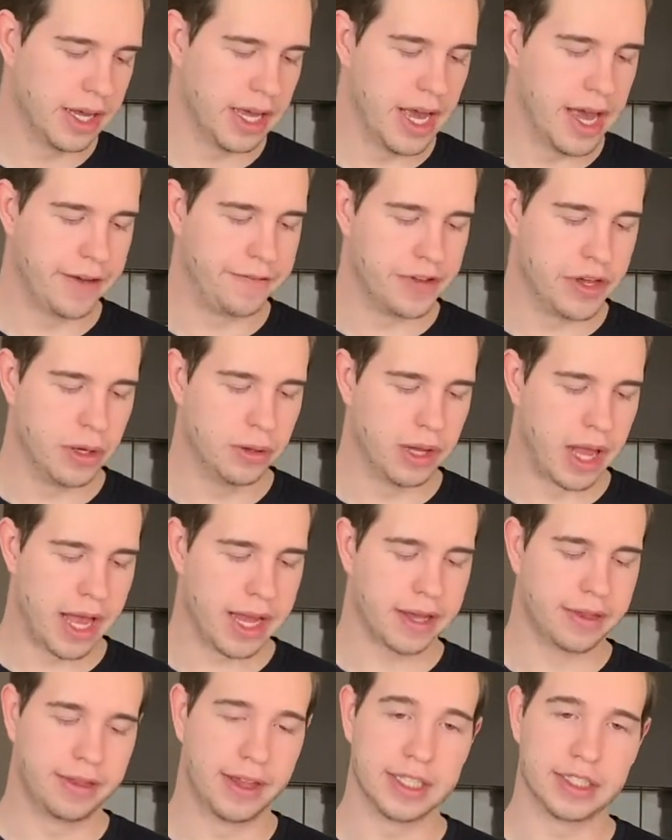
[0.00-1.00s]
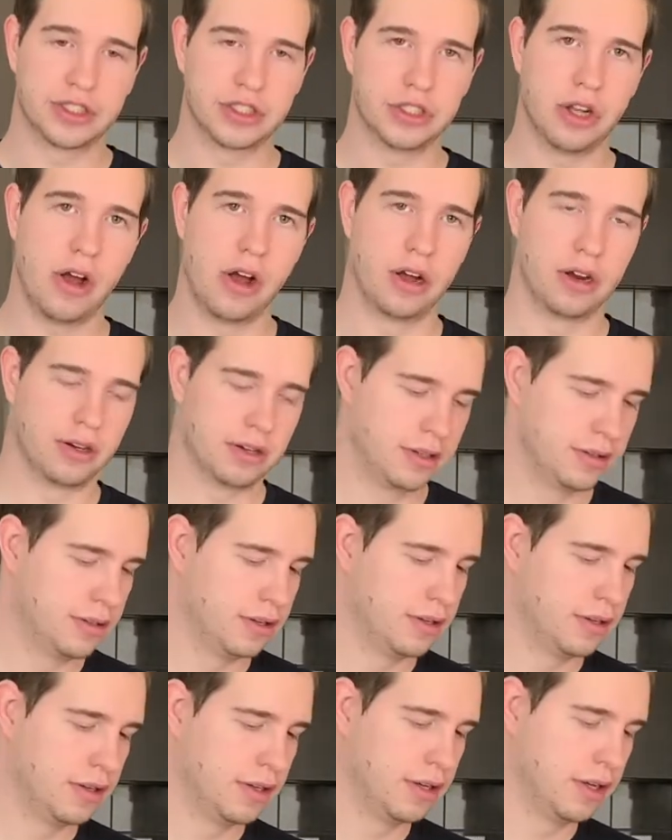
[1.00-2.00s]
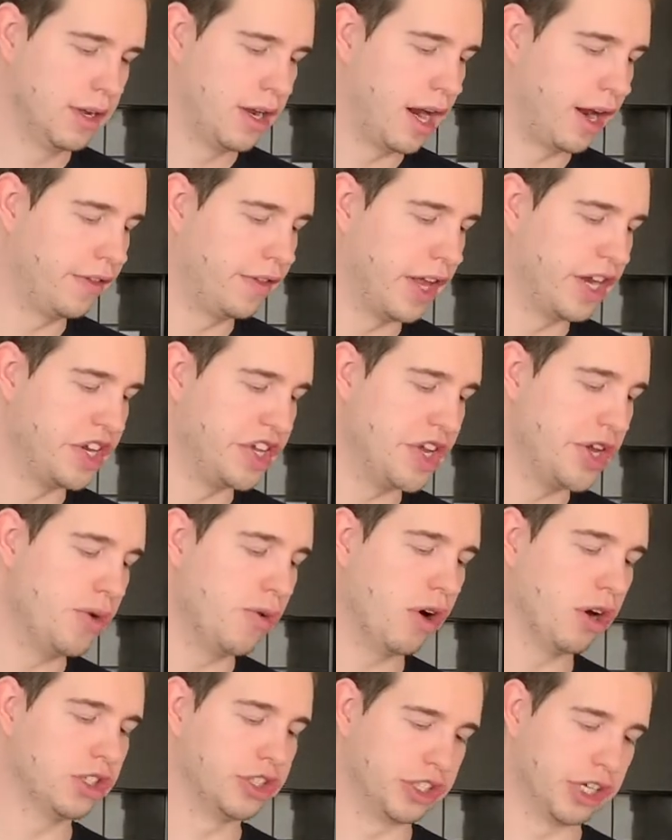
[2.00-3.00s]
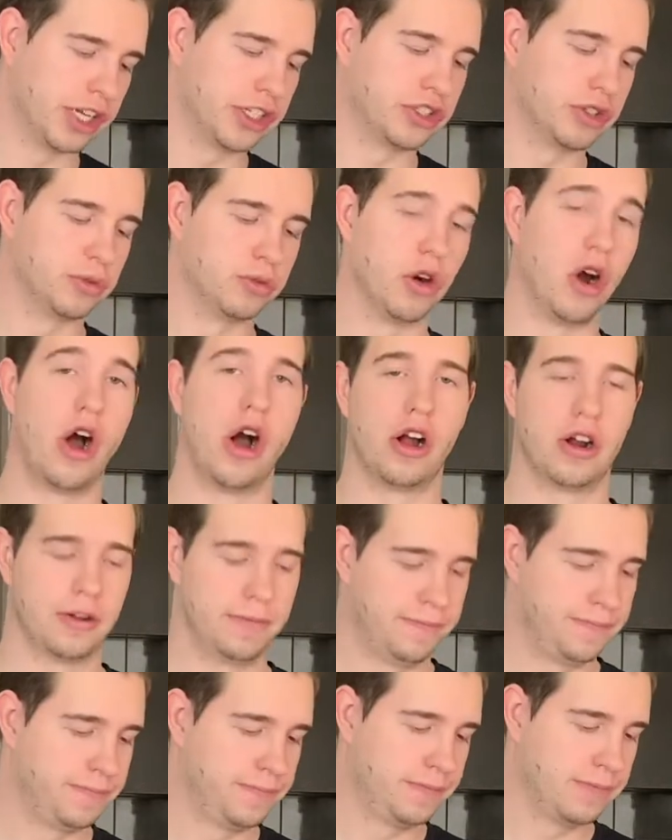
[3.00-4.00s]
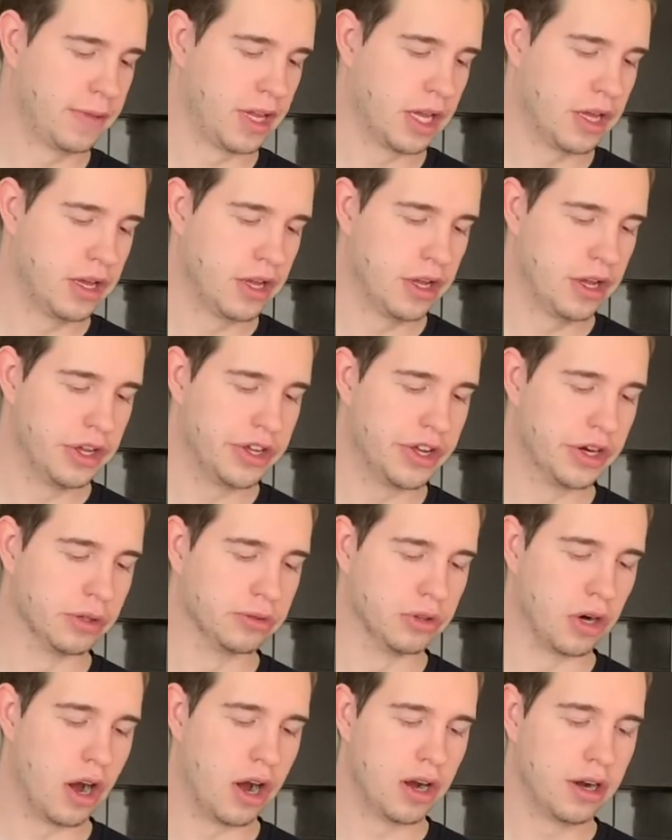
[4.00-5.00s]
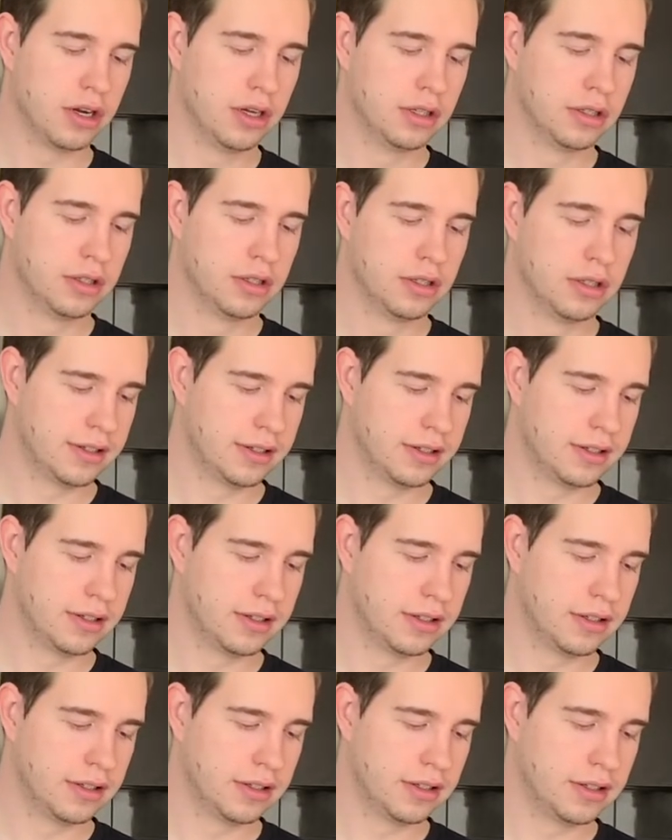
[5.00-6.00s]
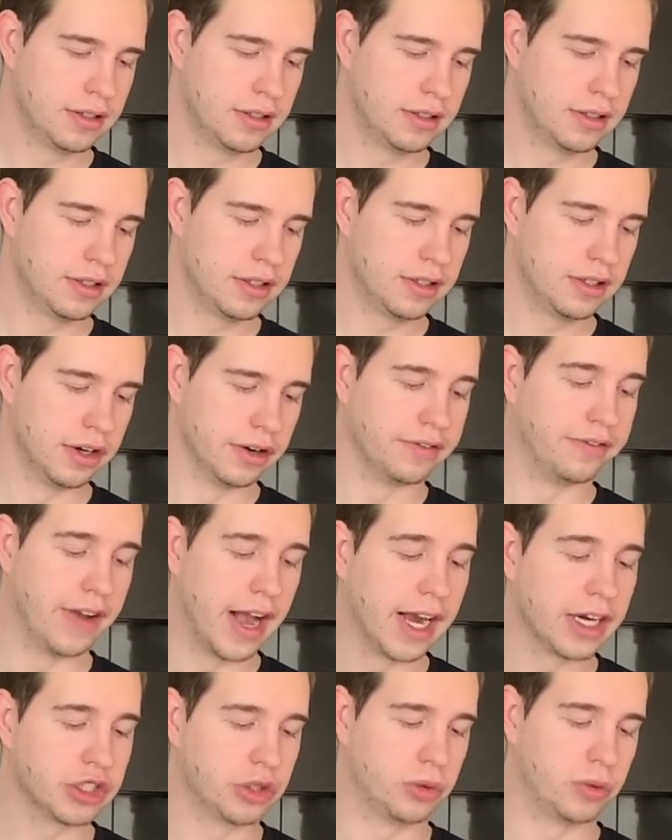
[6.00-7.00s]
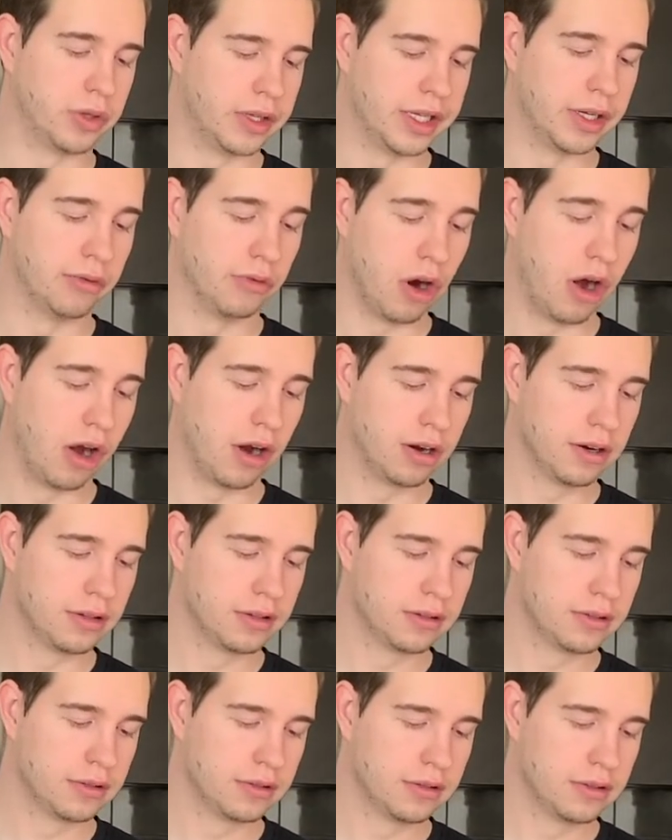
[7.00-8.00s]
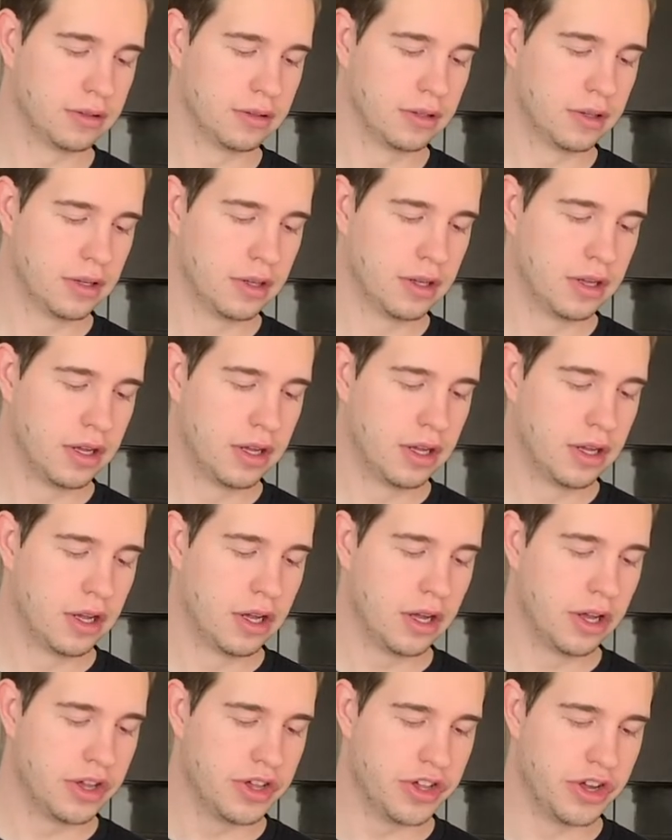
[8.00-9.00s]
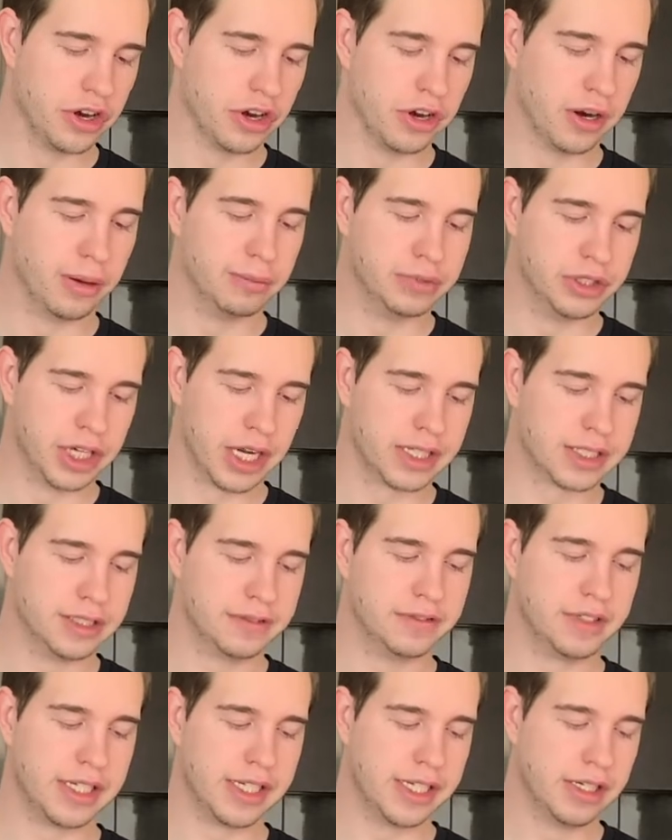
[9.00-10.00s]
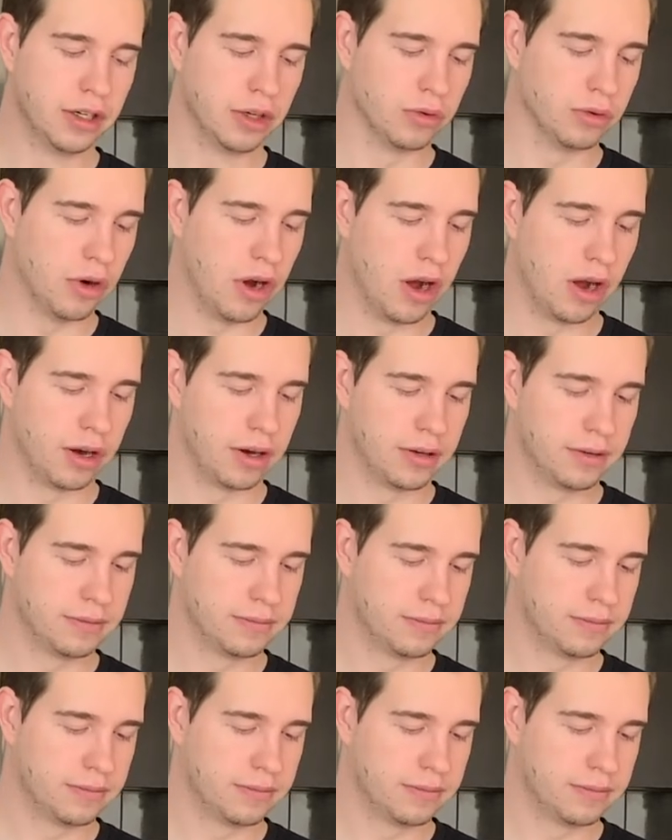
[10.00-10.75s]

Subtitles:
"If you like this song, then you are just wrong. You're wrong. You're factually wrong. You're objectively wrong."